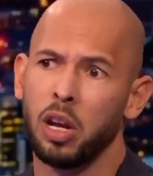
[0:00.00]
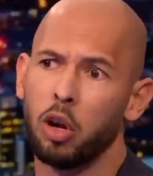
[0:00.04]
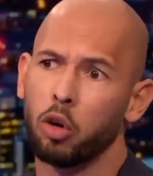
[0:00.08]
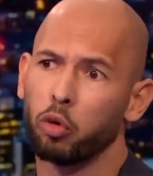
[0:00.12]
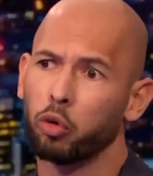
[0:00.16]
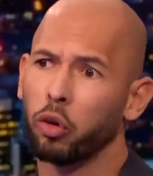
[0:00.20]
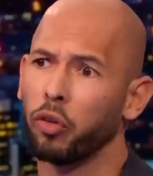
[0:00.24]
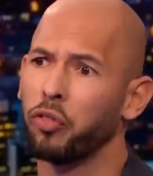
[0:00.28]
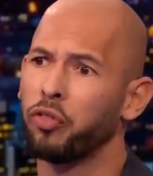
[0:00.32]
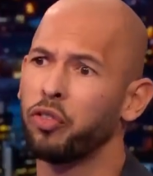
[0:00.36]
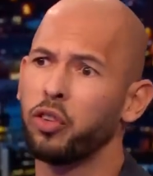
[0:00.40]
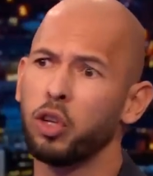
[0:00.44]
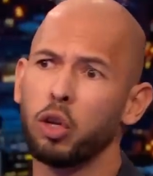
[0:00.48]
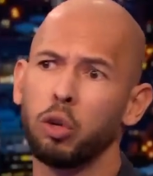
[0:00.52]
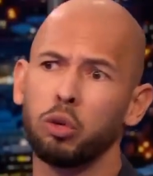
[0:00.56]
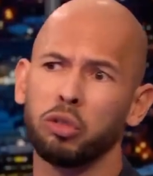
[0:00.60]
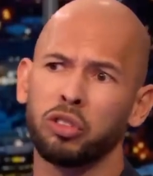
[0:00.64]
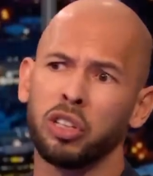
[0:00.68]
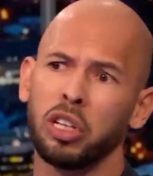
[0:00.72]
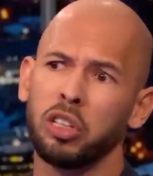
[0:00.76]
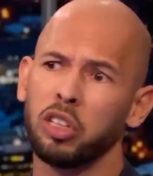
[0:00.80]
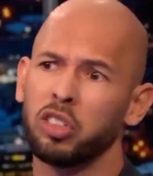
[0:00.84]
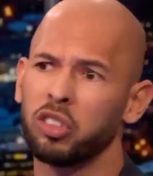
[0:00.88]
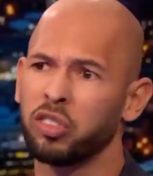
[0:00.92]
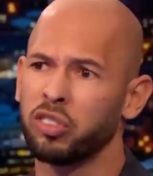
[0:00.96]

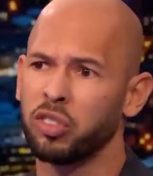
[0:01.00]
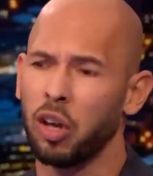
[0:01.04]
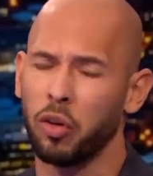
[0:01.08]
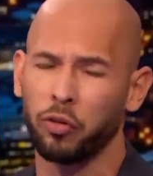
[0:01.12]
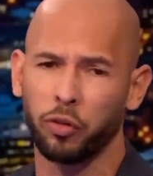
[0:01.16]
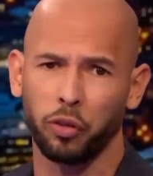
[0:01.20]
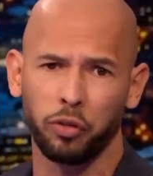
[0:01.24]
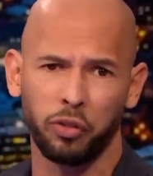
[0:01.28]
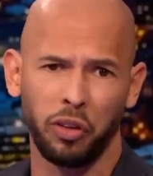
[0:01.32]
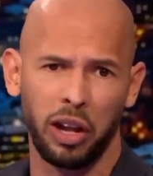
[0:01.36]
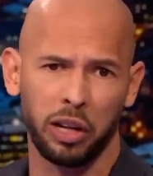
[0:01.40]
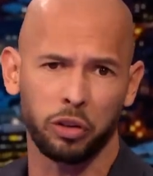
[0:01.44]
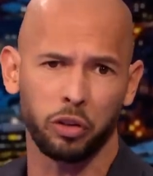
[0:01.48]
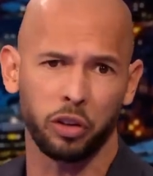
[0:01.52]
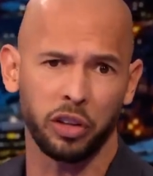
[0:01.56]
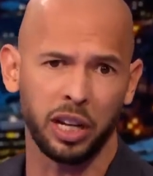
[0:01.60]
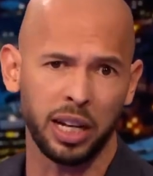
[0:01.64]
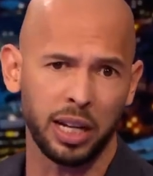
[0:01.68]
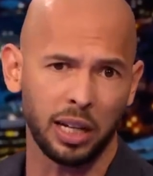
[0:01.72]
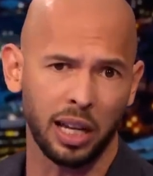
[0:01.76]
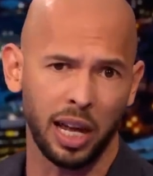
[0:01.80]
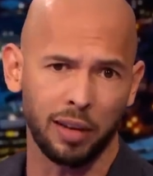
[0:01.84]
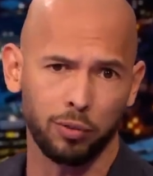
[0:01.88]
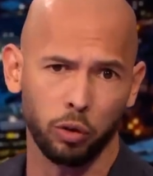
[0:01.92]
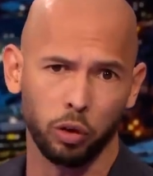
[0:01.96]
refusing to self reflect on any
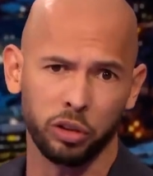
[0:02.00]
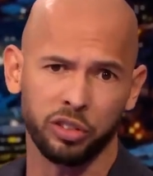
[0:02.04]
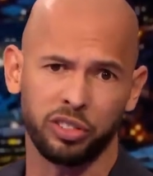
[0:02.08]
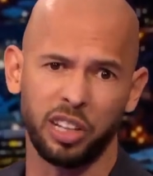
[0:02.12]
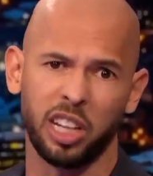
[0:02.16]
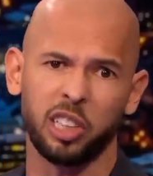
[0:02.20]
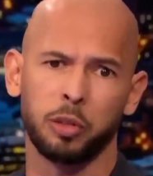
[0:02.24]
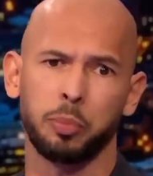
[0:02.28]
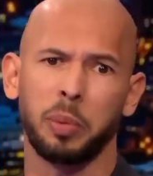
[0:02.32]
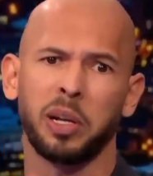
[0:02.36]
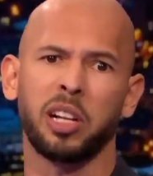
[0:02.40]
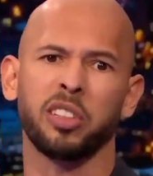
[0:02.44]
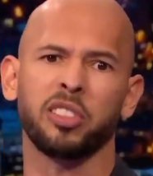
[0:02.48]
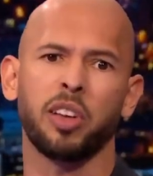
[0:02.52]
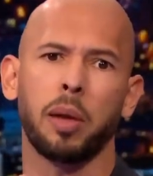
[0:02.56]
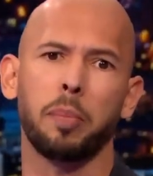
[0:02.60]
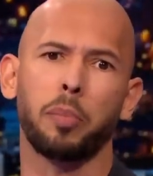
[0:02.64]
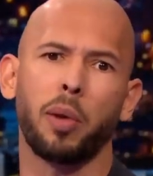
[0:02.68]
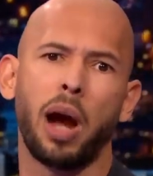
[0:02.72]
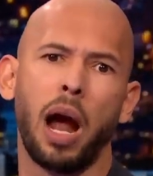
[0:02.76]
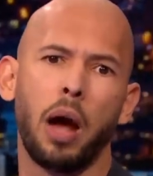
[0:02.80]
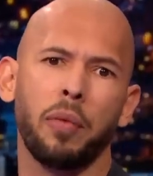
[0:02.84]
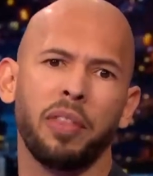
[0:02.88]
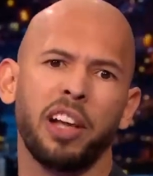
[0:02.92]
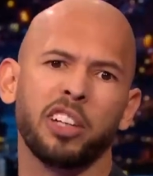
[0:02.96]
level and said, it's because I'm brown,